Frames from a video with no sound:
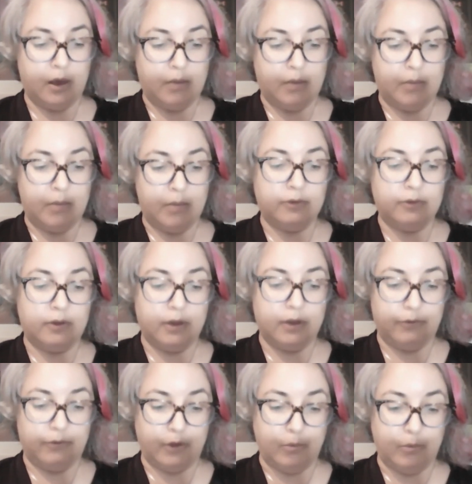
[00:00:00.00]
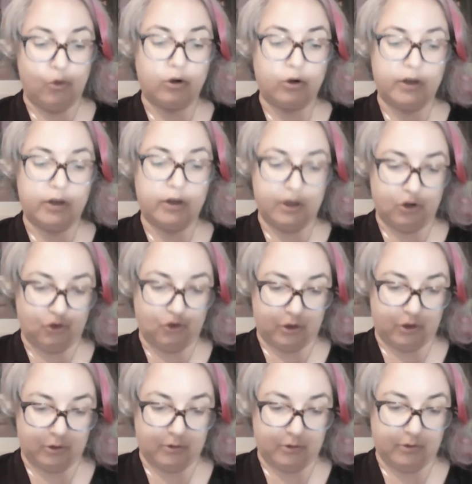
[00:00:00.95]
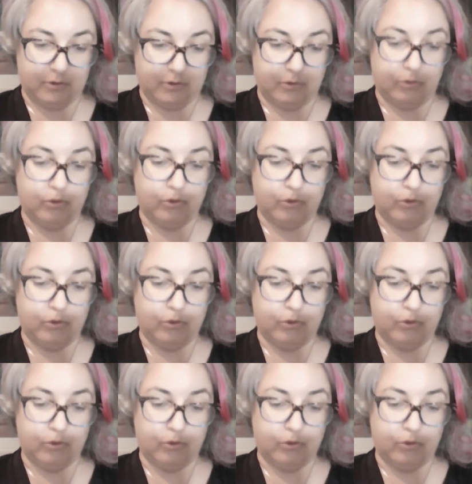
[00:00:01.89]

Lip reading: makes it even more urgent to